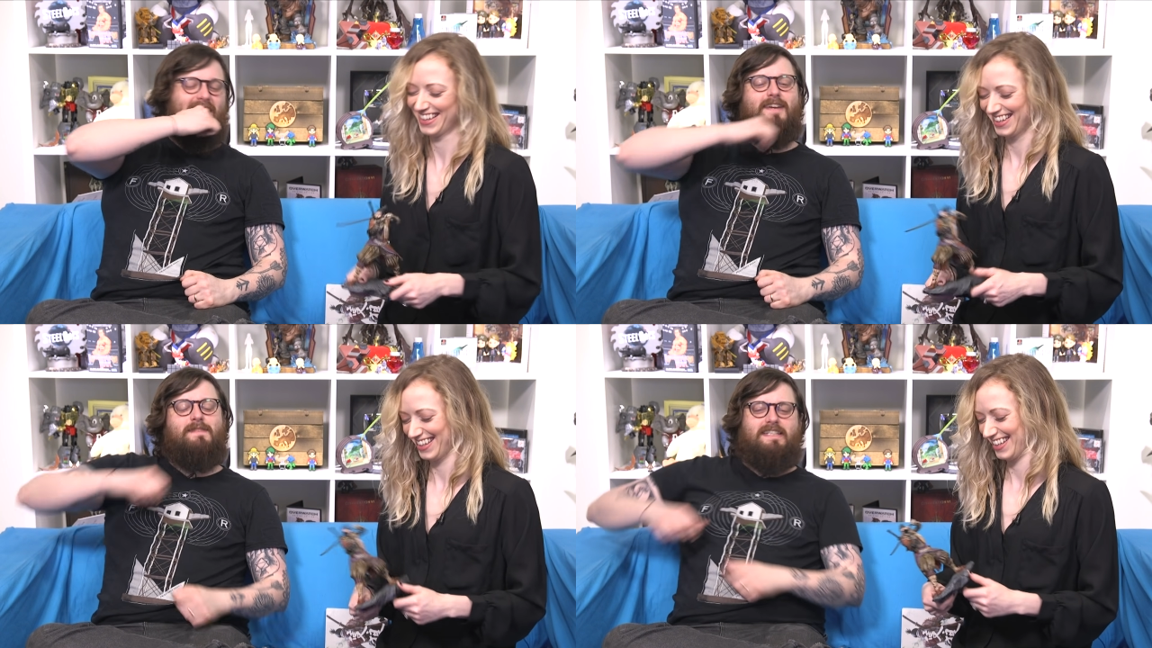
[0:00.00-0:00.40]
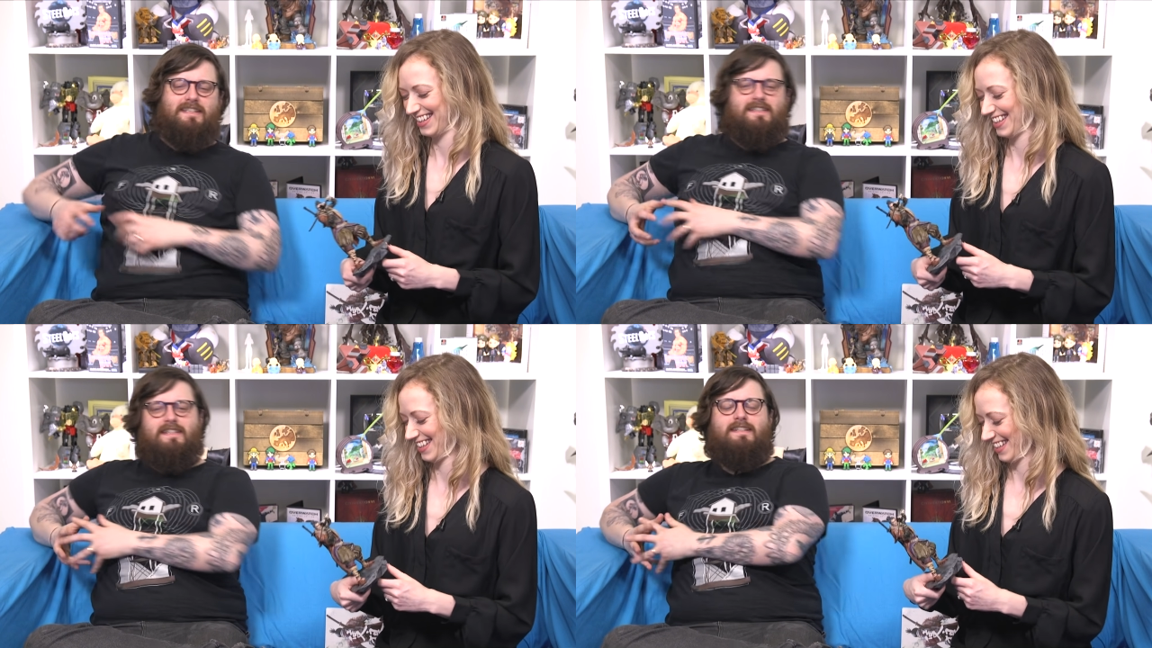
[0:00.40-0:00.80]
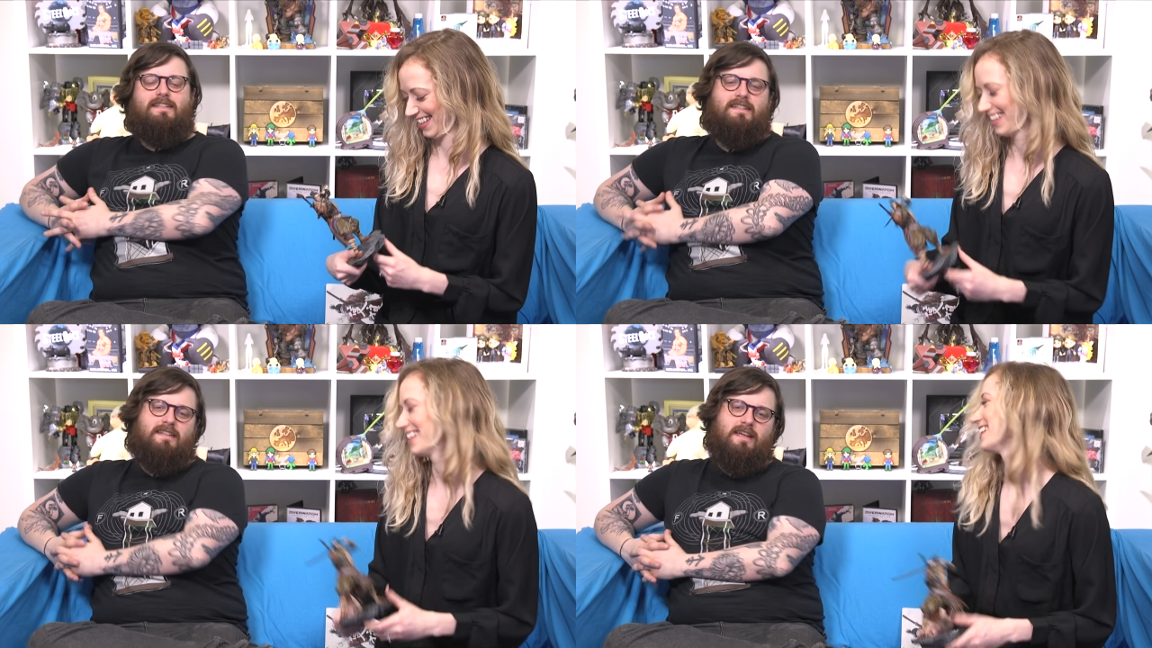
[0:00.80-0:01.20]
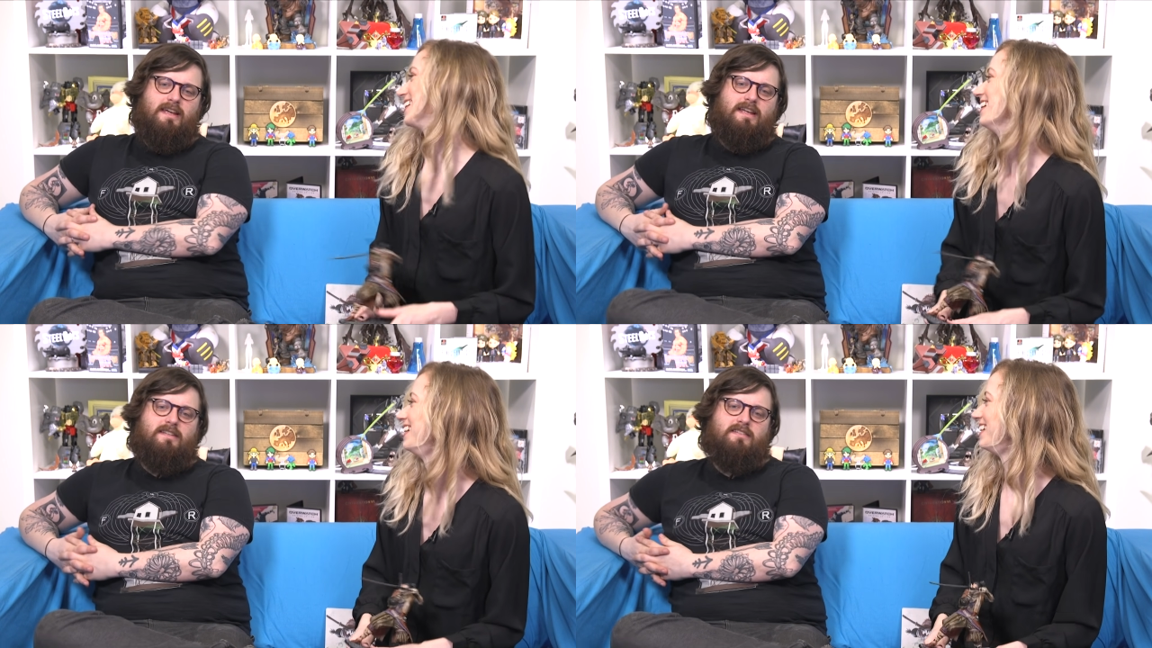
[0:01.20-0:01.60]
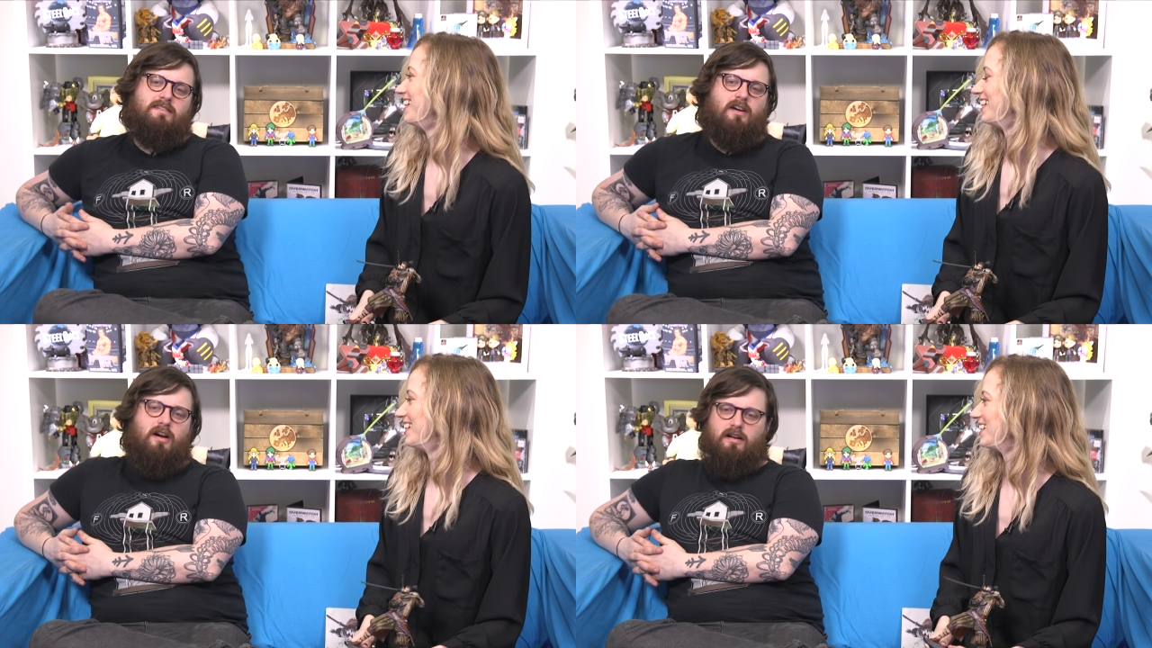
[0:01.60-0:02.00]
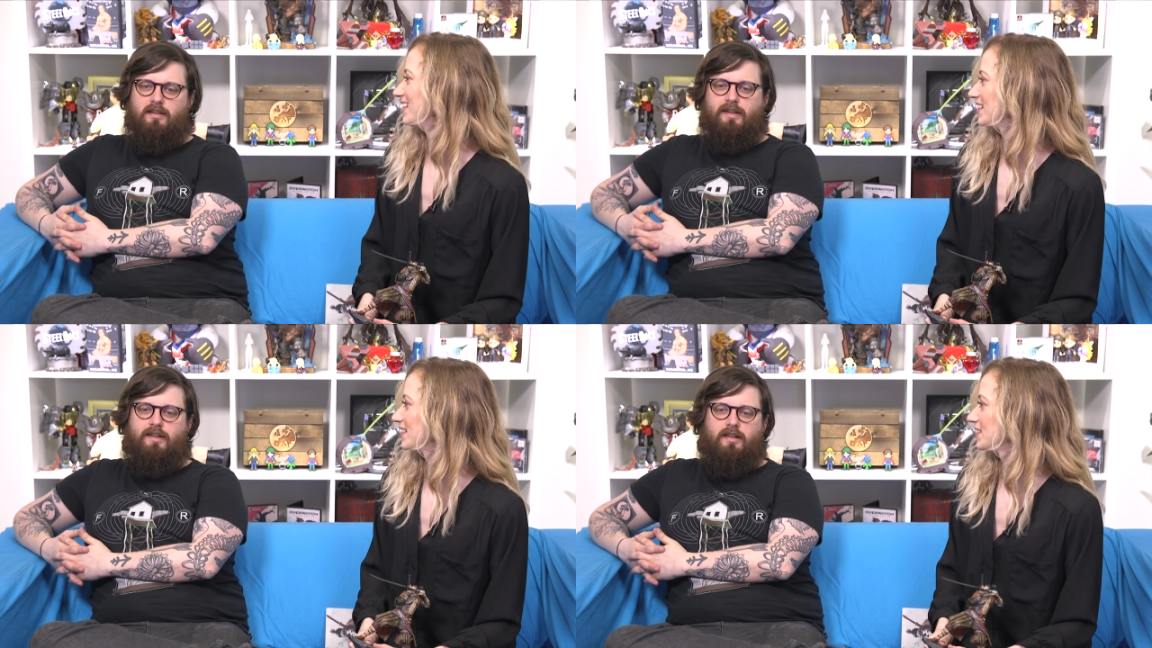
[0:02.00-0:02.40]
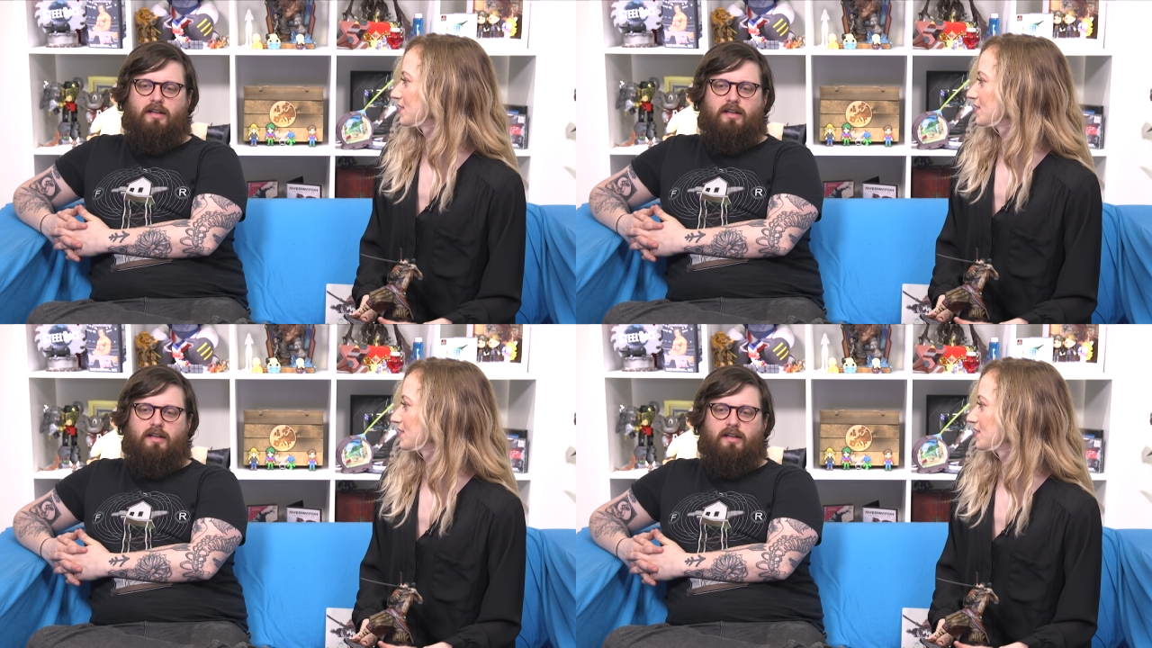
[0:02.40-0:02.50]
Speaker 1: I'm excited that it's got it,